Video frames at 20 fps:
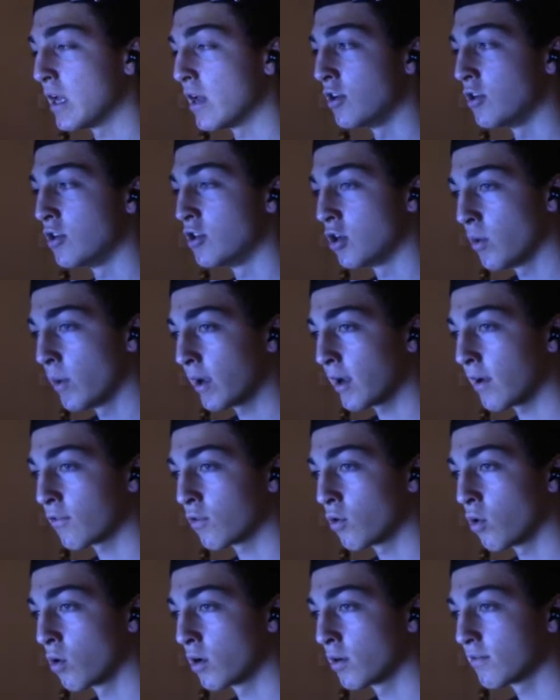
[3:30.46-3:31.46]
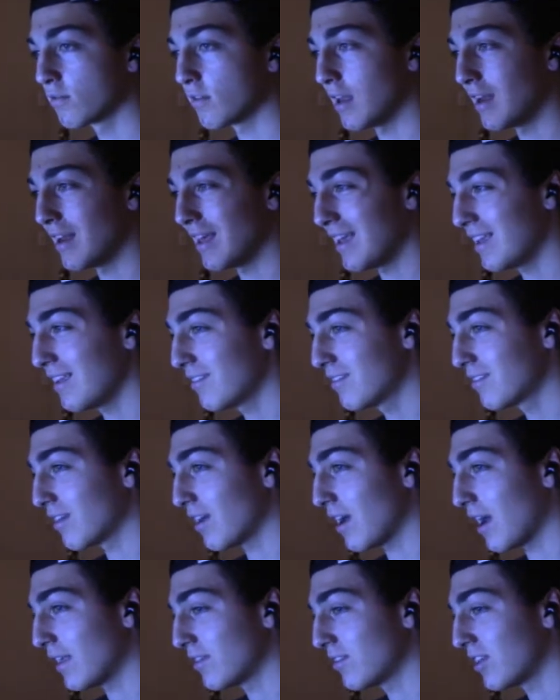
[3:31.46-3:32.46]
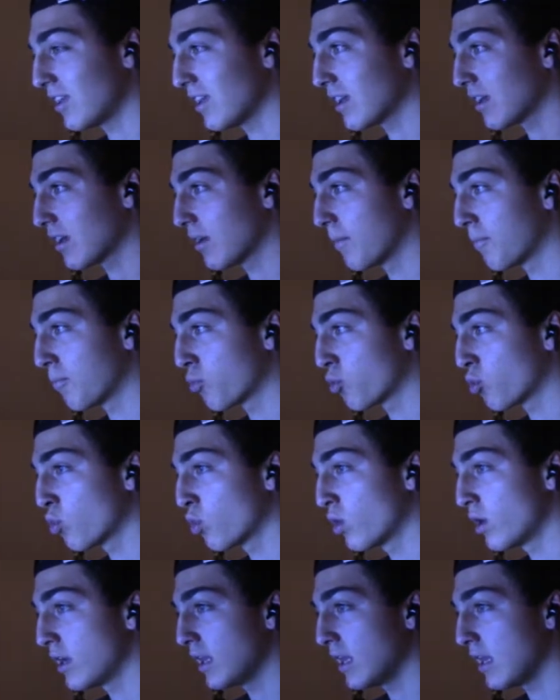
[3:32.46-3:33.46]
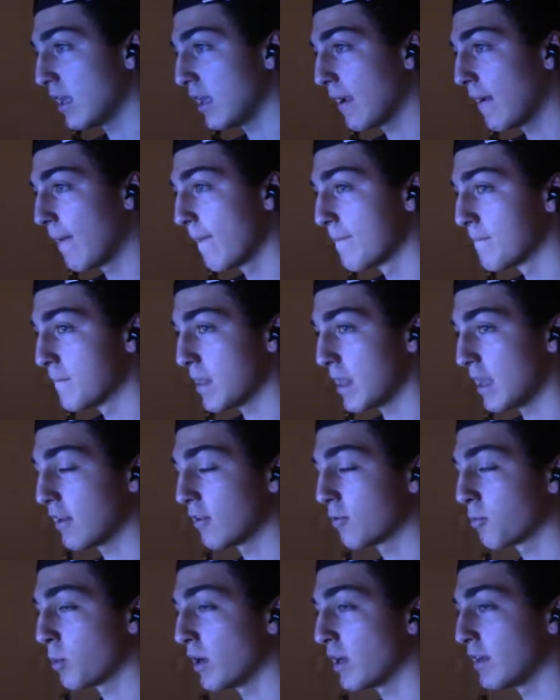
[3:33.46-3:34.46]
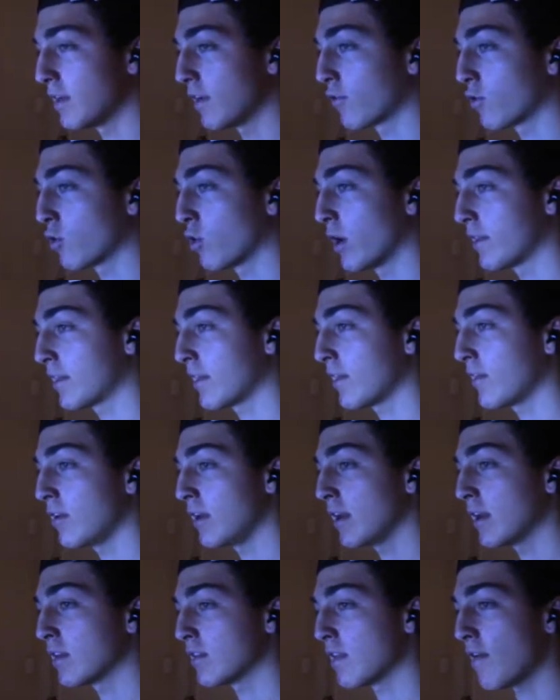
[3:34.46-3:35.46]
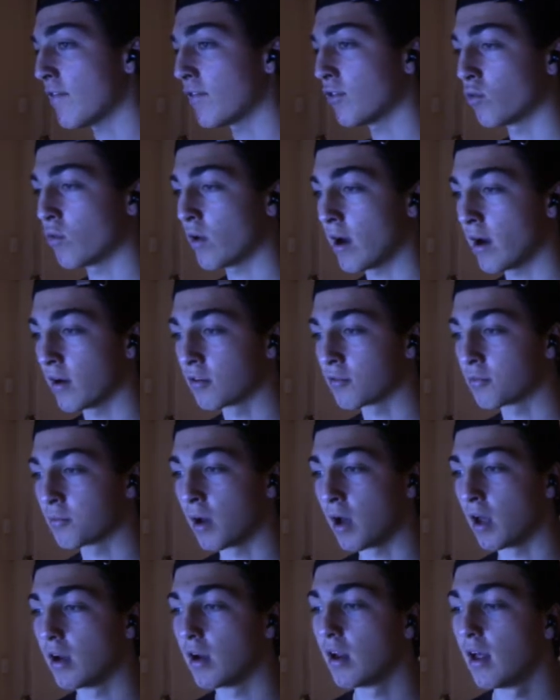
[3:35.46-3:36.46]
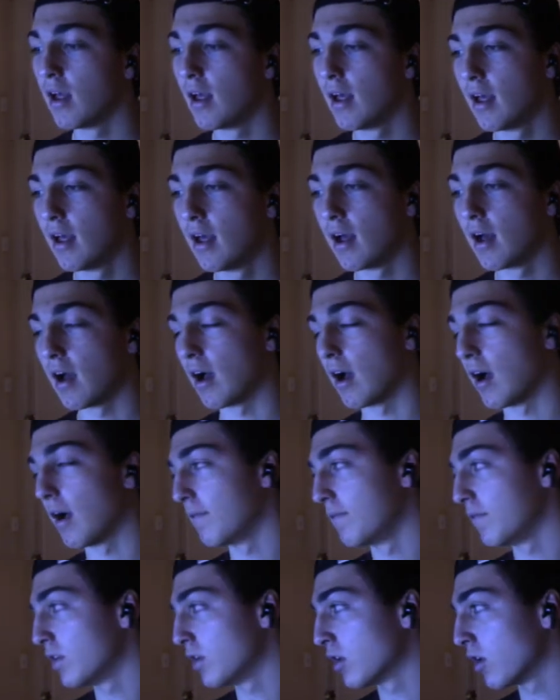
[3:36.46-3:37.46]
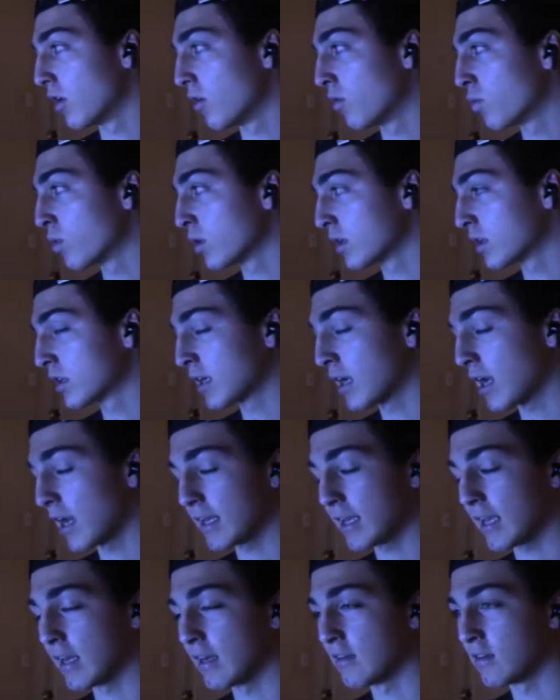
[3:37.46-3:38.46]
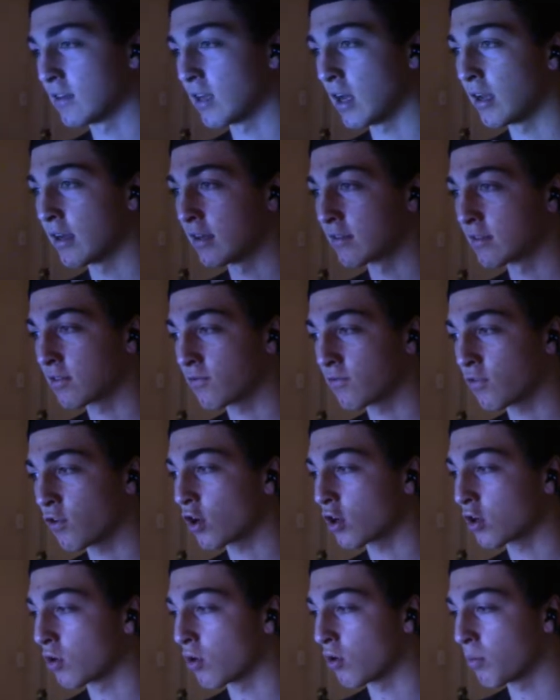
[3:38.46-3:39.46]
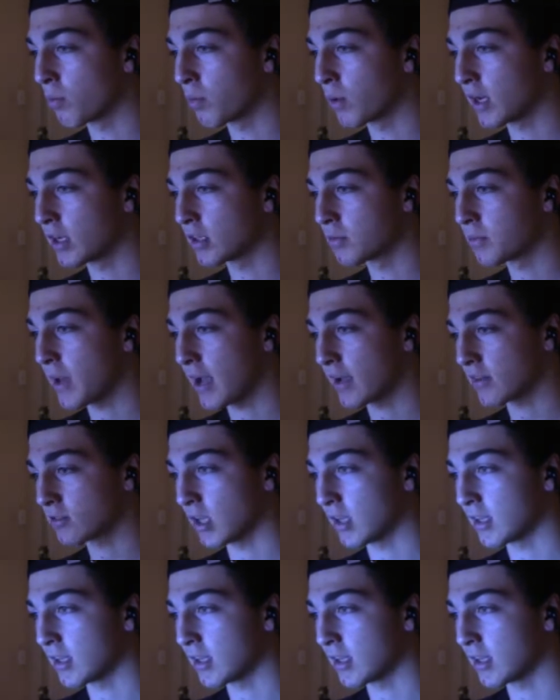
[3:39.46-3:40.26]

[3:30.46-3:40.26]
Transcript: doing, of course. It is, I think, pretty difficult. I think you need 11 rares, but we're gonna get it done. It's for a gold players pack, so I